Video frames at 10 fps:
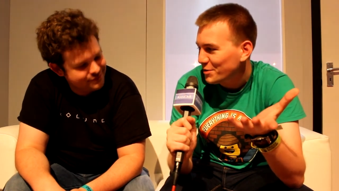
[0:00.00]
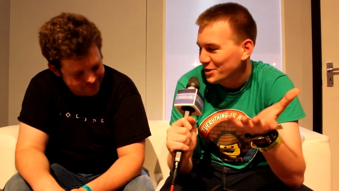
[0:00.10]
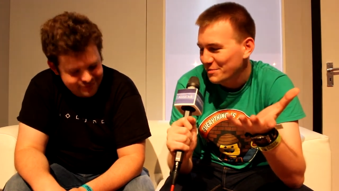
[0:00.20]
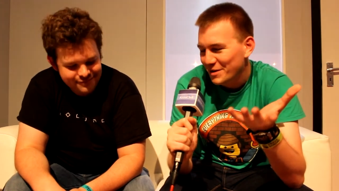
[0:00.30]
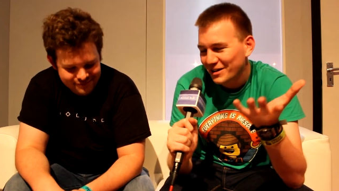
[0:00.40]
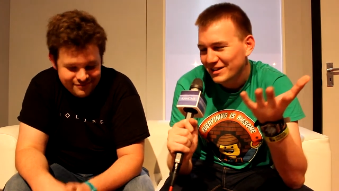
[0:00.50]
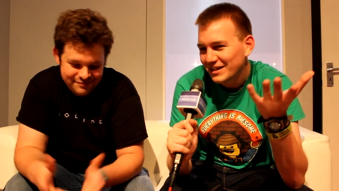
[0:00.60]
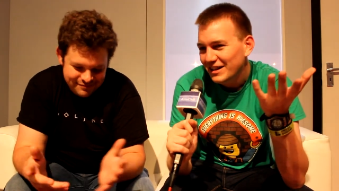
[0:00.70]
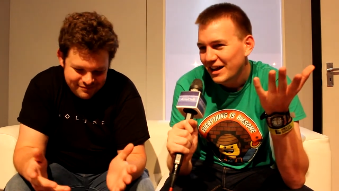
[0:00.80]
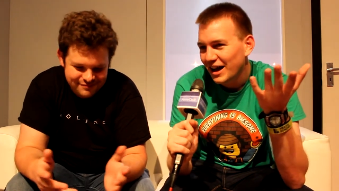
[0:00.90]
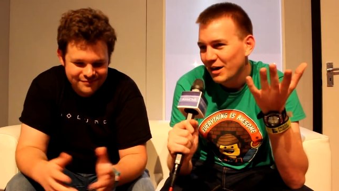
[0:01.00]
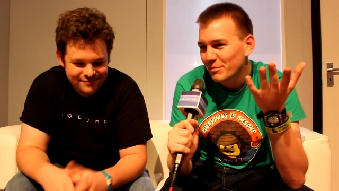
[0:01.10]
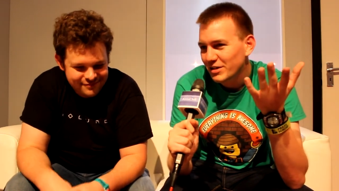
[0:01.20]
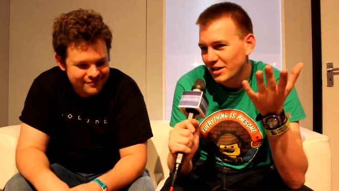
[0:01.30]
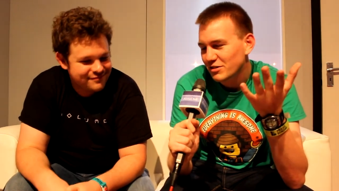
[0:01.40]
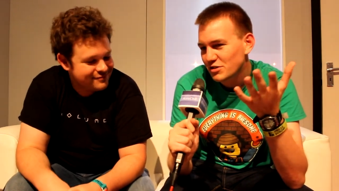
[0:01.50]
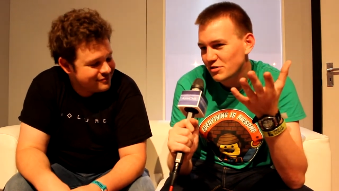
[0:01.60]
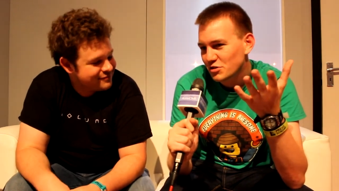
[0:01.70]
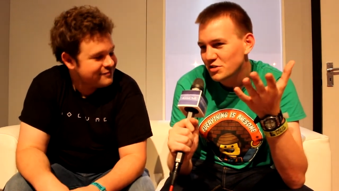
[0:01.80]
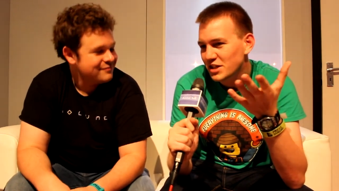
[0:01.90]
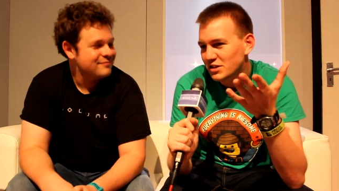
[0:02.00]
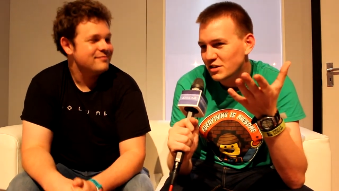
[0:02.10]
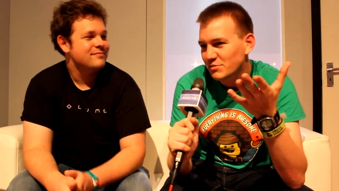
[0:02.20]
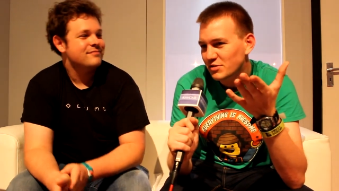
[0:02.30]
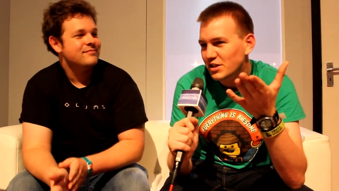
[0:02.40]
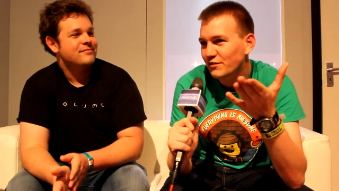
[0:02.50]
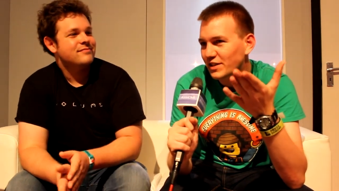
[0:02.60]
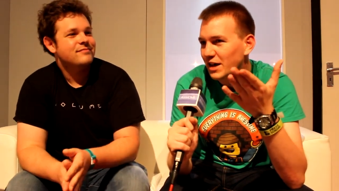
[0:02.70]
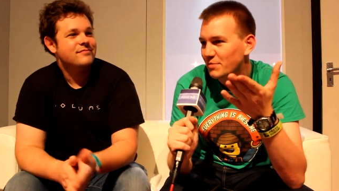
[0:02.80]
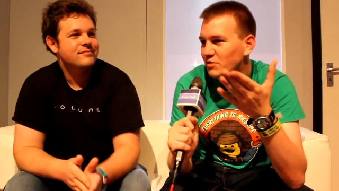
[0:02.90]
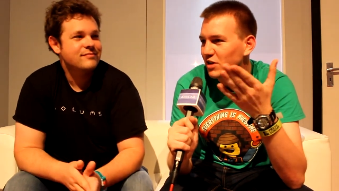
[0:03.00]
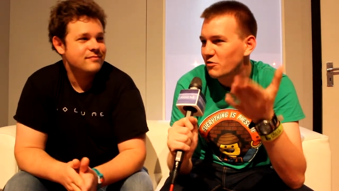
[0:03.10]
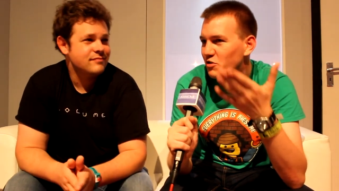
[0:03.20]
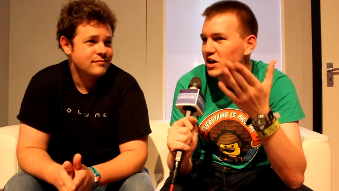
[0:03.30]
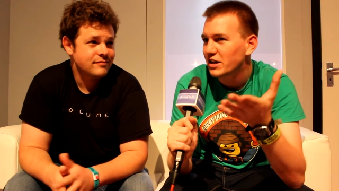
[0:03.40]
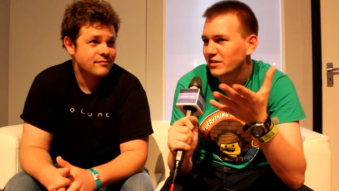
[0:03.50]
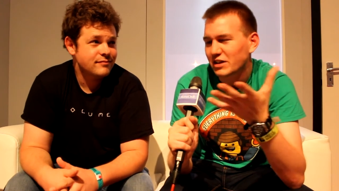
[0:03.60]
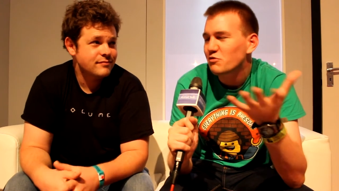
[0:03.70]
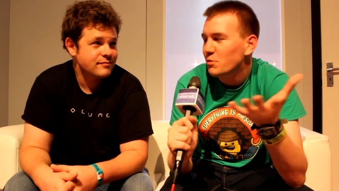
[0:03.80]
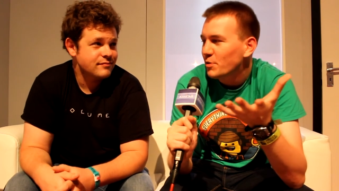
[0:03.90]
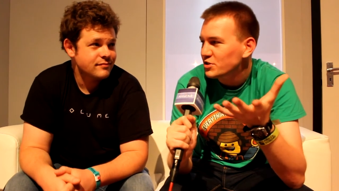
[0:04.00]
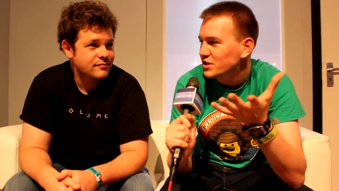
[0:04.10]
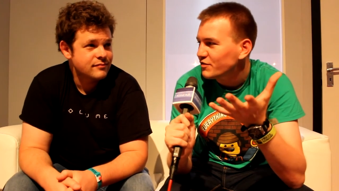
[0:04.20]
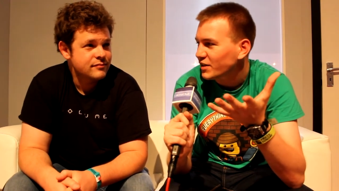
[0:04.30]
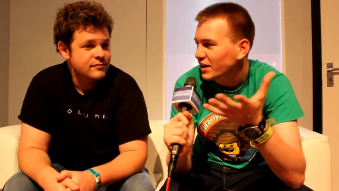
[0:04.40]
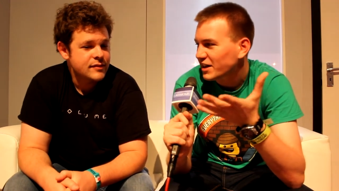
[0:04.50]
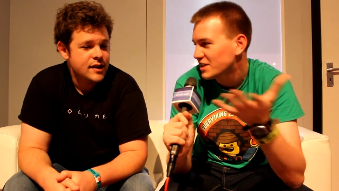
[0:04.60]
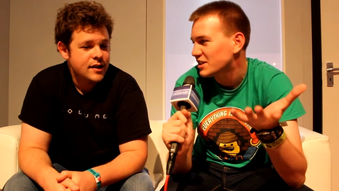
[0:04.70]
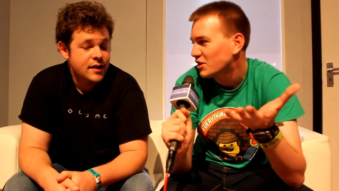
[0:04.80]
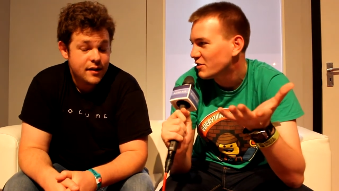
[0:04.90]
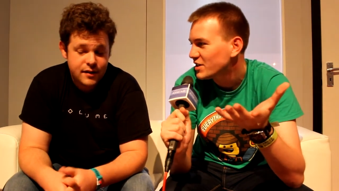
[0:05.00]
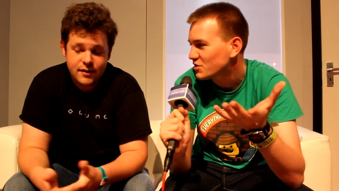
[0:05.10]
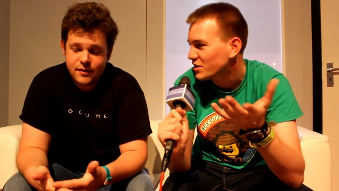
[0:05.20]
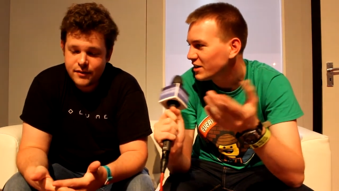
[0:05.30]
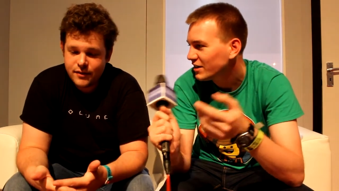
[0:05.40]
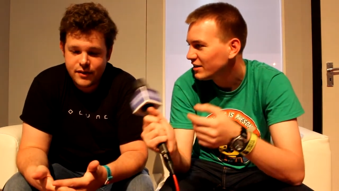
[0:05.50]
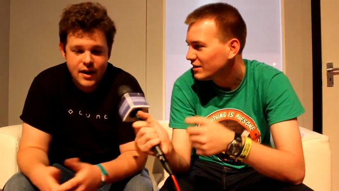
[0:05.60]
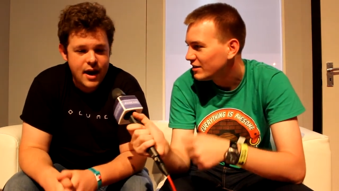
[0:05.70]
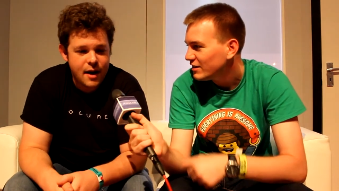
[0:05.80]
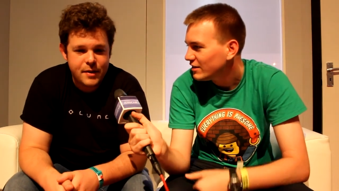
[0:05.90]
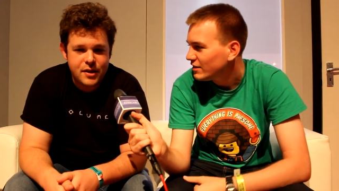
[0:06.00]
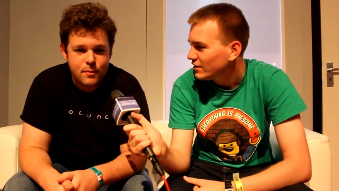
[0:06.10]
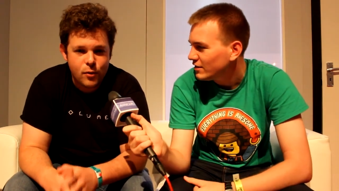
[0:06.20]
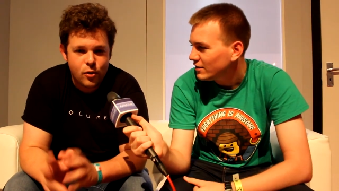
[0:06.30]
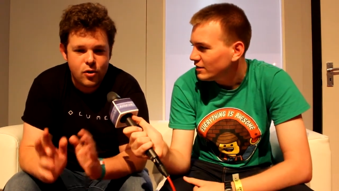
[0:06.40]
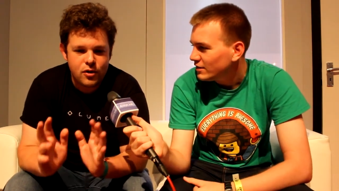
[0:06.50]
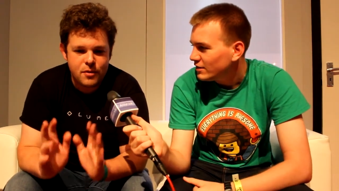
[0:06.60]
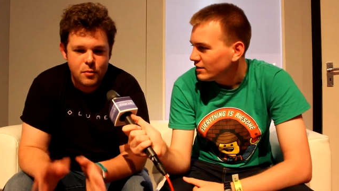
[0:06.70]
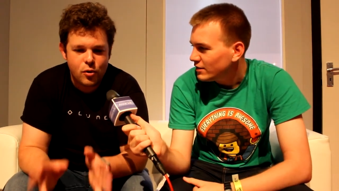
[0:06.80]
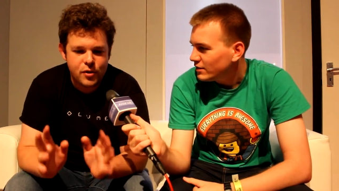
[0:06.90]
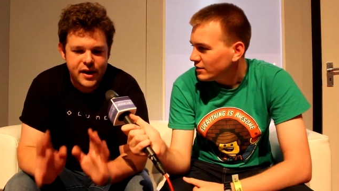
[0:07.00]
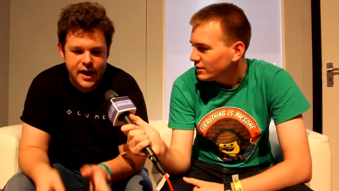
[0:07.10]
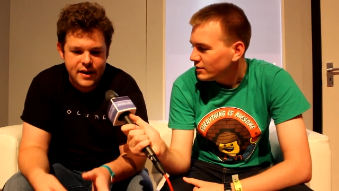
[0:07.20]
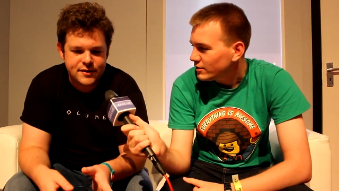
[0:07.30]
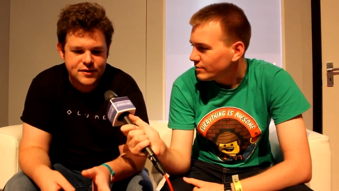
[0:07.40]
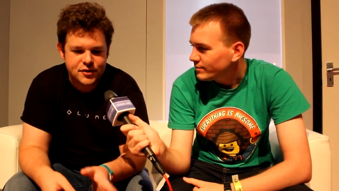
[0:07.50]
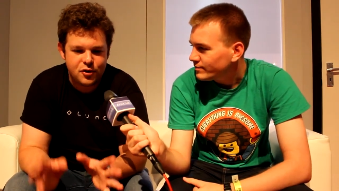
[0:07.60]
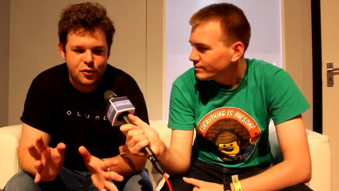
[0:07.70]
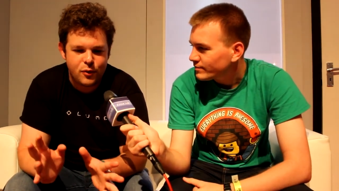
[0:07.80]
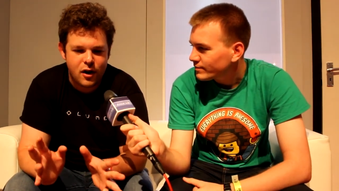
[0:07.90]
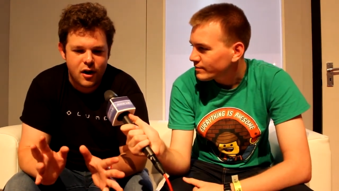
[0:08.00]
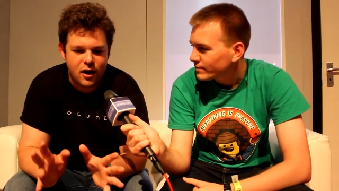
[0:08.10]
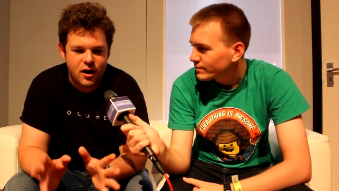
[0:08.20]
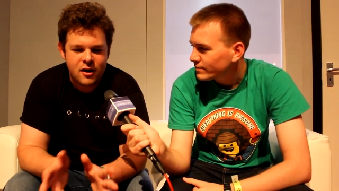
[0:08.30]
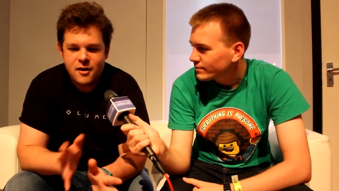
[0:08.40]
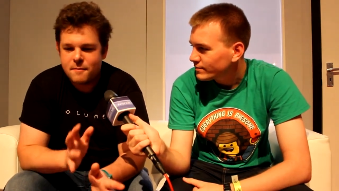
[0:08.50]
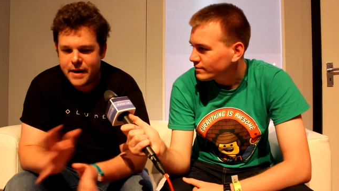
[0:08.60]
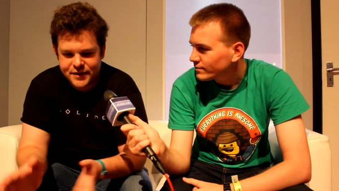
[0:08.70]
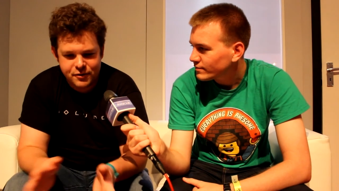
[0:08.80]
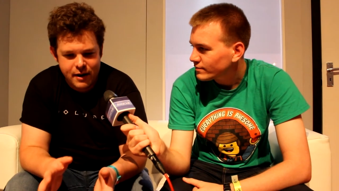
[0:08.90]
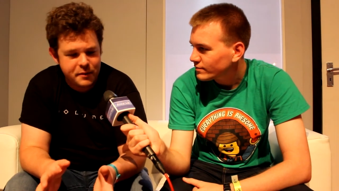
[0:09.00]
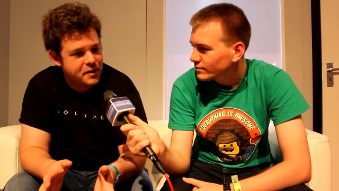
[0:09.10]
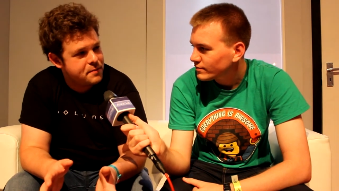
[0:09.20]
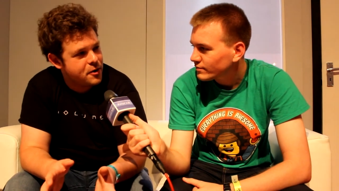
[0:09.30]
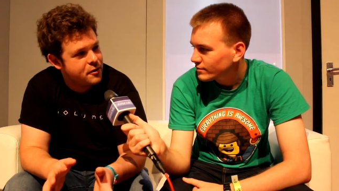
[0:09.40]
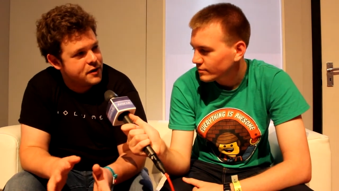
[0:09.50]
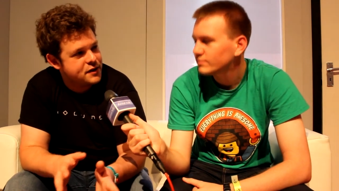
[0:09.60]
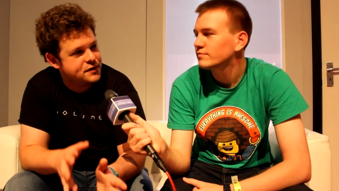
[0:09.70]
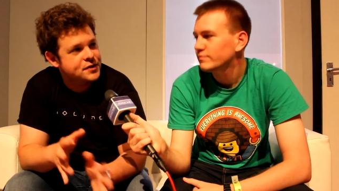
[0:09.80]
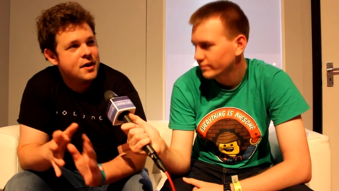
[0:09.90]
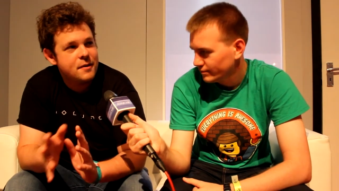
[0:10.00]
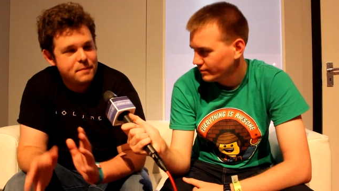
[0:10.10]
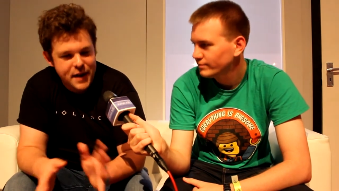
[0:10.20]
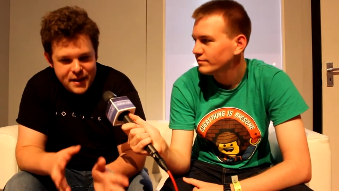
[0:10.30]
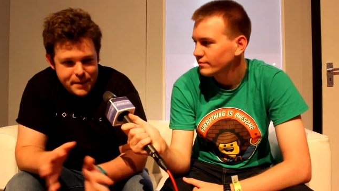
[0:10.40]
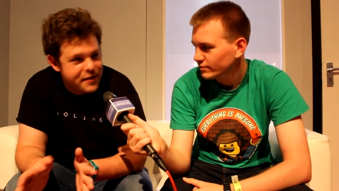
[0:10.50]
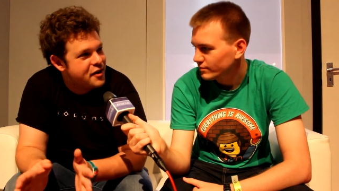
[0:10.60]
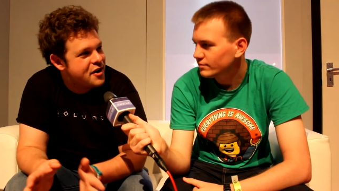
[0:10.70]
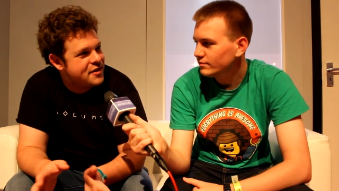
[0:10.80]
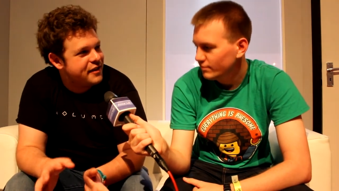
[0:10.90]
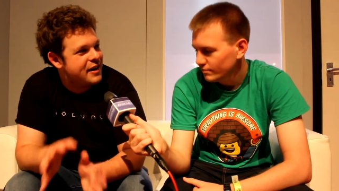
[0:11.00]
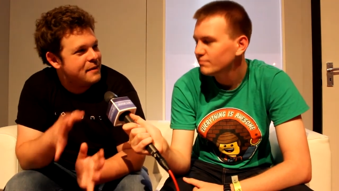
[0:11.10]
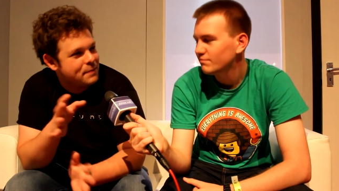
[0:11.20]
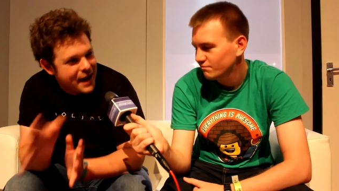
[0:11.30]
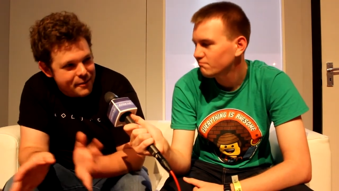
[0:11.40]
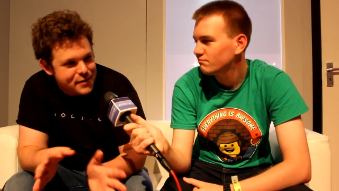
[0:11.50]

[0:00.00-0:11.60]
Speaker 1: pardon the pun. Um, you know, do you, do you see some stuff like that being like really like a real positive thing? I guess it kind of is, really.
Speaker 2: Yeah, I mean, the more the more kids who are messing around with computers, being a bit nerdy, playing